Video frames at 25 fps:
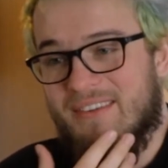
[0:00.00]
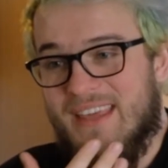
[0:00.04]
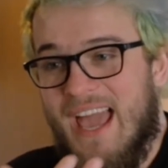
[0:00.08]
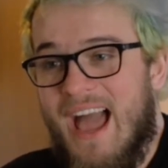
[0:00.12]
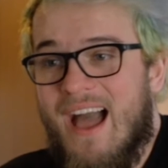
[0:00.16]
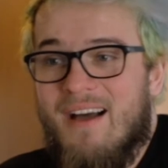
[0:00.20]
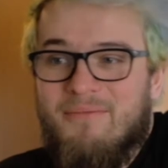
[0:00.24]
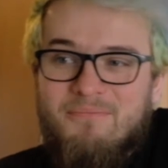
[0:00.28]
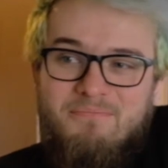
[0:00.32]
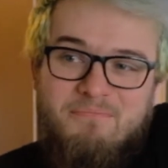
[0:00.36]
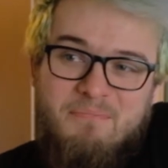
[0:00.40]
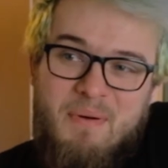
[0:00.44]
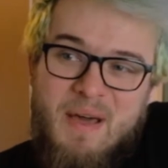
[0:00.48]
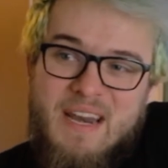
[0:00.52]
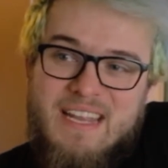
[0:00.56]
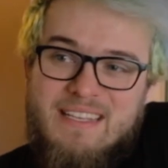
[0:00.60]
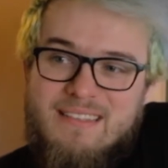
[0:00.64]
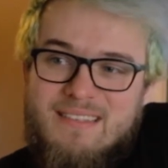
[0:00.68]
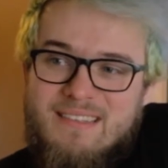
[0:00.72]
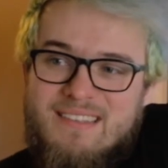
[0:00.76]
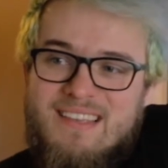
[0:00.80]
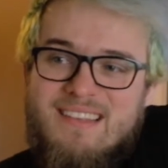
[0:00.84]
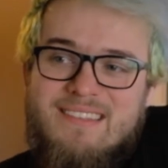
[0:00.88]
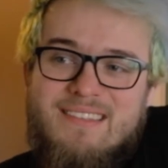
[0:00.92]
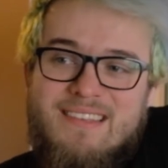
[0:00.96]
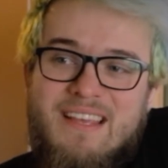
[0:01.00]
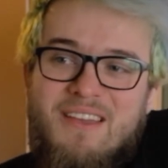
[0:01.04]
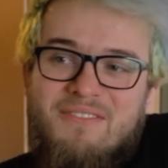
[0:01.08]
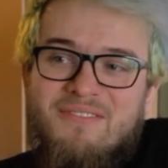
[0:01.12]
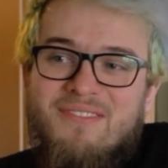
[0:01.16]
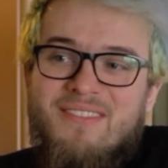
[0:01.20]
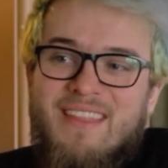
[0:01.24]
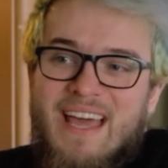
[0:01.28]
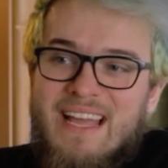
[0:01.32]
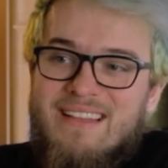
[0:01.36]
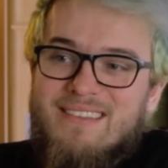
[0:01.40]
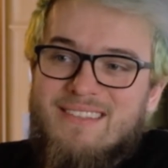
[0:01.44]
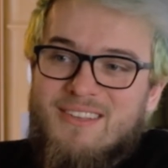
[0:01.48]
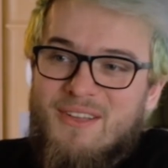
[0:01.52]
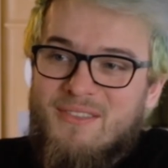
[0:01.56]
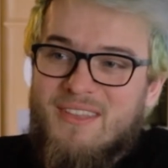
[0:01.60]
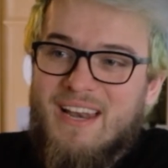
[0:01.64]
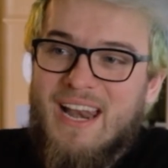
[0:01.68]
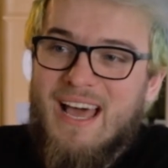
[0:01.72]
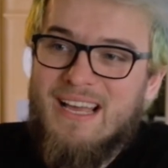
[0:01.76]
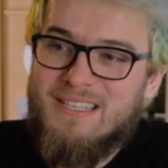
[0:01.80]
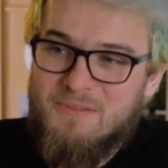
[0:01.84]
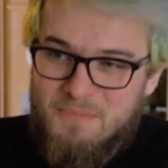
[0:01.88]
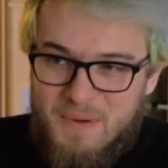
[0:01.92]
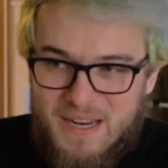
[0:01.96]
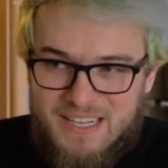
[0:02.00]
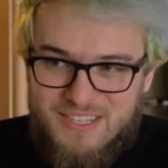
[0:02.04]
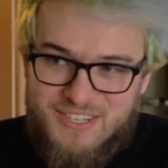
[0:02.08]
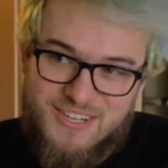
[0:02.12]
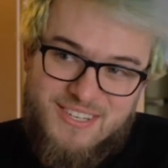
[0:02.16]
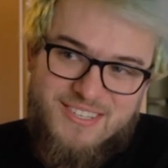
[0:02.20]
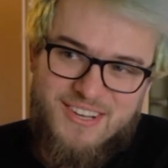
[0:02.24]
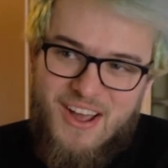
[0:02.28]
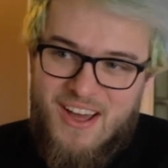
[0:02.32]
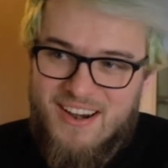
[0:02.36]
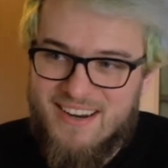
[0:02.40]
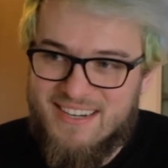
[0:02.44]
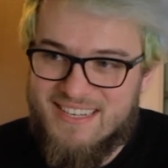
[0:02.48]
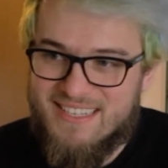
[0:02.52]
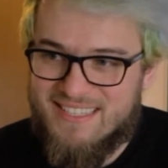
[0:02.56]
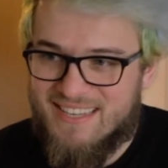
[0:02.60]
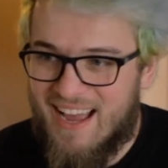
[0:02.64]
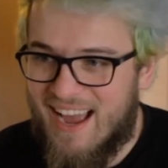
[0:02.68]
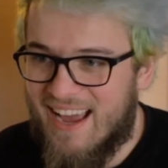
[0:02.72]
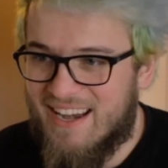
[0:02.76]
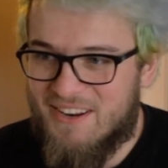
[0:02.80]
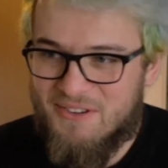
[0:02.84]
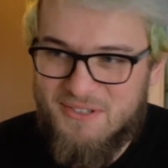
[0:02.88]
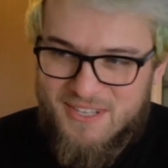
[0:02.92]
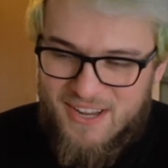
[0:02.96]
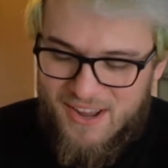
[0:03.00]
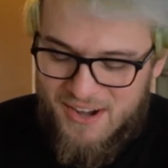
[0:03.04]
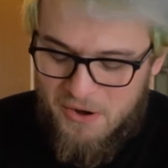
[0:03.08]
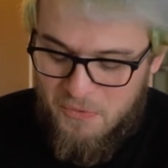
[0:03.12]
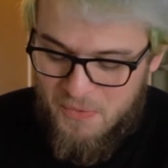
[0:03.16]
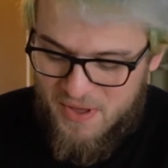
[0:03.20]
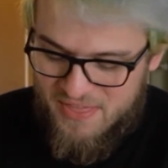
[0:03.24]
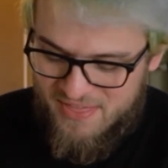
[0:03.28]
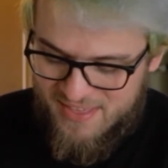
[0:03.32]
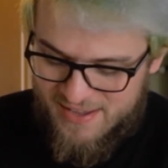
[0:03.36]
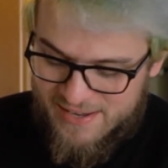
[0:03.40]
yeah, but it's even then. So the last picture is going to decide who's going to win